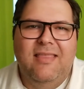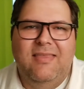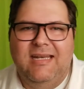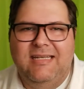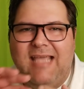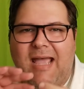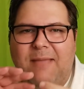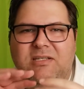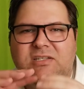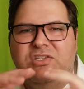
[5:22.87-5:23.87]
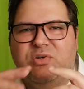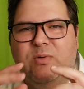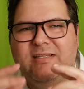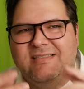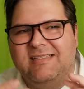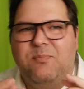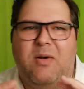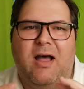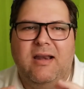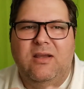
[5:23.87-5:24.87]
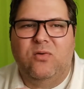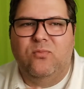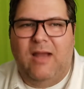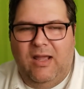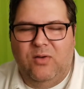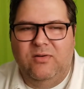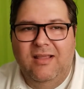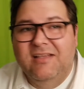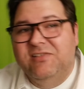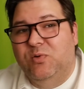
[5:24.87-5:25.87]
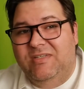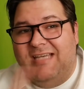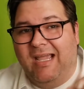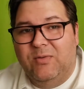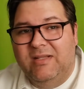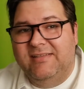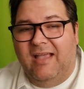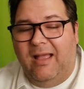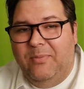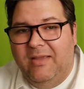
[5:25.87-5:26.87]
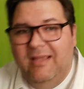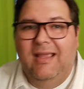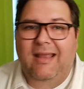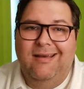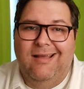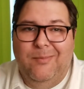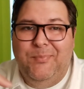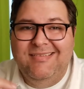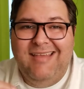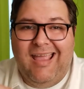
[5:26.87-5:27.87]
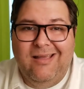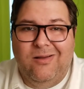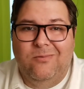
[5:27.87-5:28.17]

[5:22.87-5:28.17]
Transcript: that adapted to twist its body around so down is up and up is down?